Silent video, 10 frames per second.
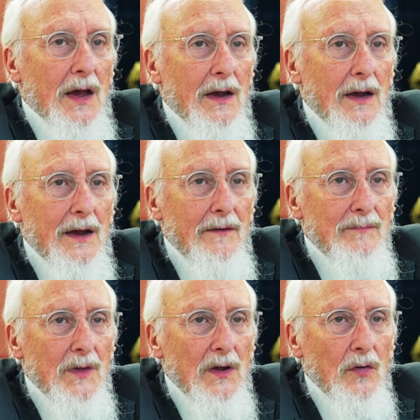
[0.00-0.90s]

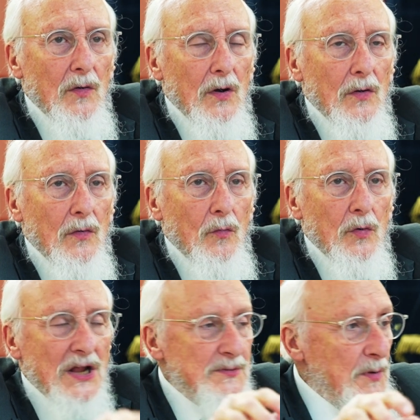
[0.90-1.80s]
We're
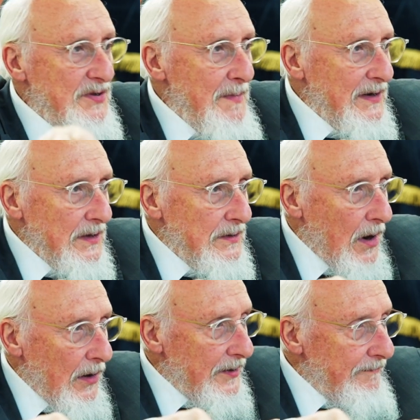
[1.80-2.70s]
not supposed to make
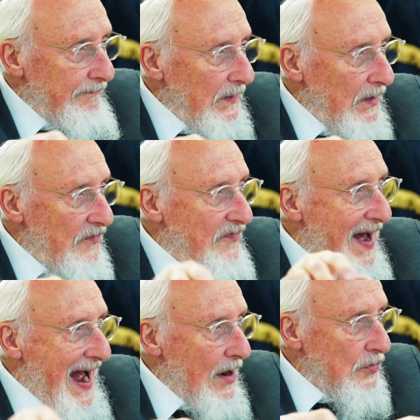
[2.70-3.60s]
nadarim.
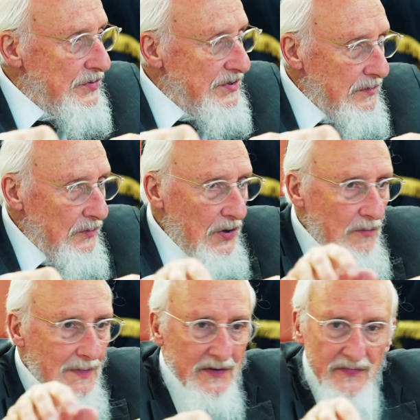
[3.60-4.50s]
Vows, we
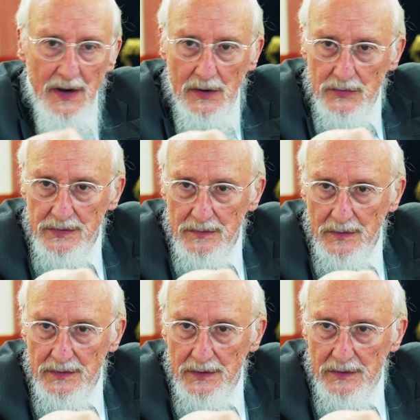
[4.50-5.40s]
don't make vows.
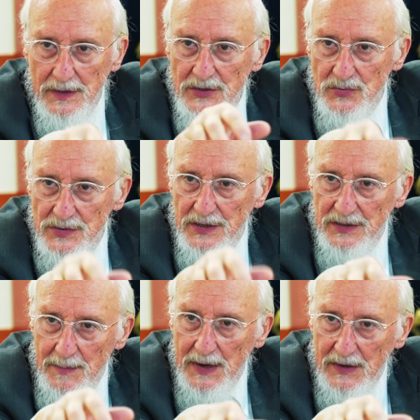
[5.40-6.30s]
It's a dangerous thing
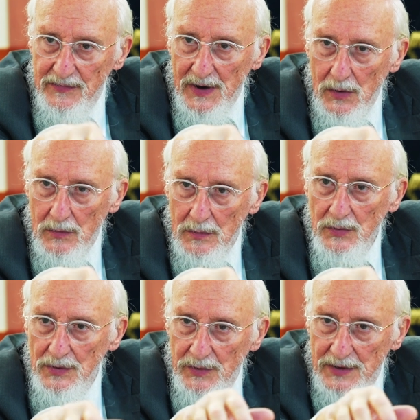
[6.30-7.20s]
to make a vow.
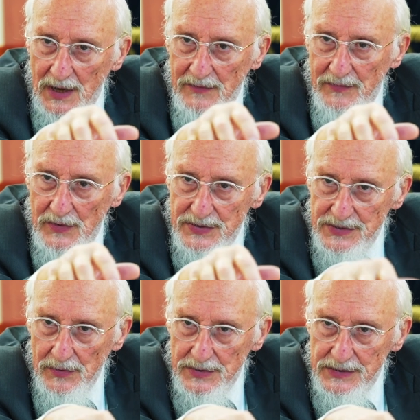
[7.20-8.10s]
We take it very
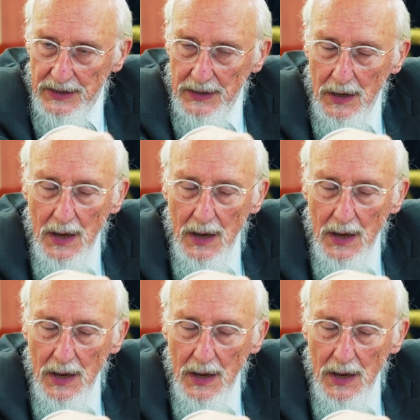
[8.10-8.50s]
seriously.